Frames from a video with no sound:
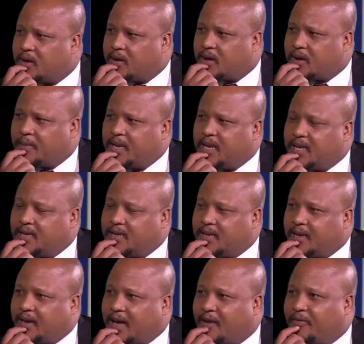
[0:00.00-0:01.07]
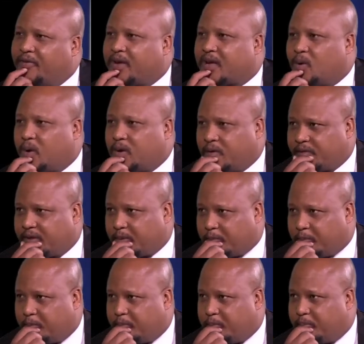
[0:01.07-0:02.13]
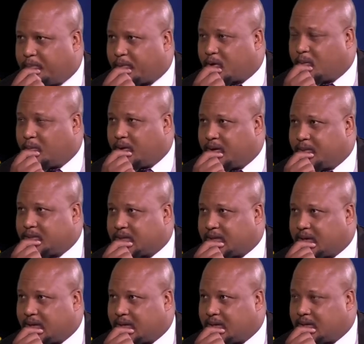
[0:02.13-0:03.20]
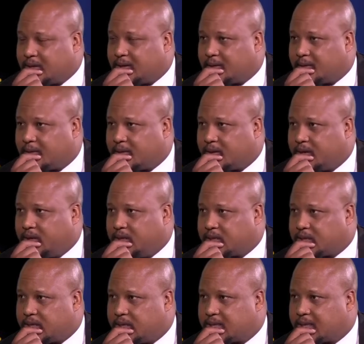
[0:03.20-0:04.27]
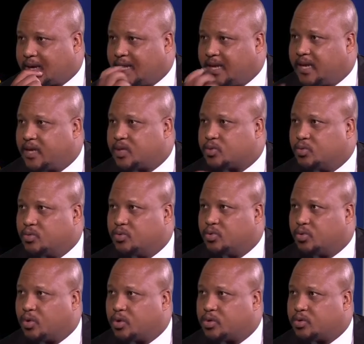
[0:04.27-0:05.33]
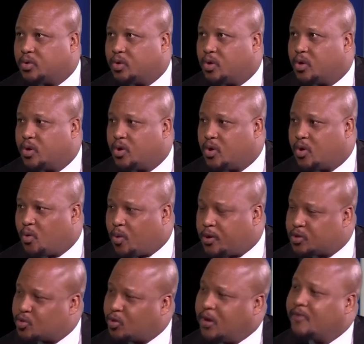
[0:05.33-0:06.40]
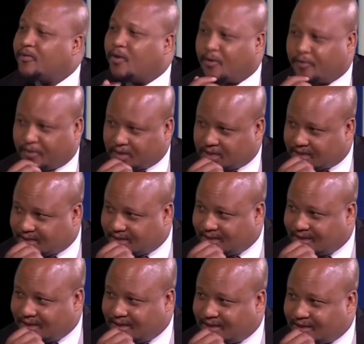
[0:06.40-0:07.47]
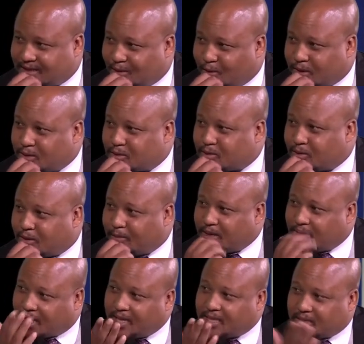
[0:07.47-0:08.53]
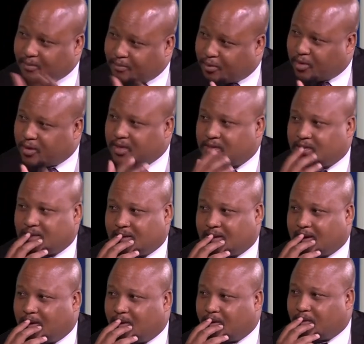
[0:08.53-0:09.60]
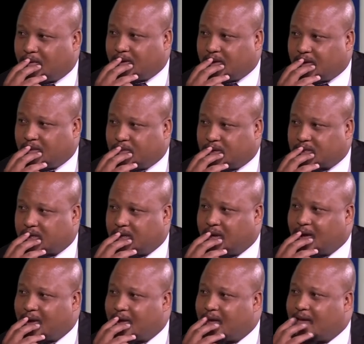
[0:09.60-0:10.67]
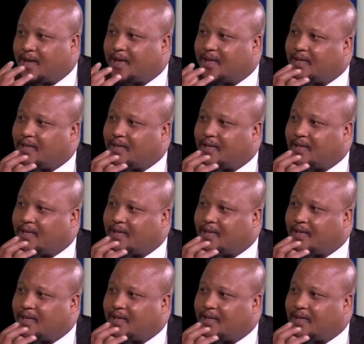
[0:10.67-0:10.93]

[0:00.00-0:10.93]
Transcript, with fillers: I mean, in, in Africa, one of the problems that are there is, is leaders who do not want to leave office. Mm. They want to, I mean, case in point, mm. our, our, neighbors. Yeah.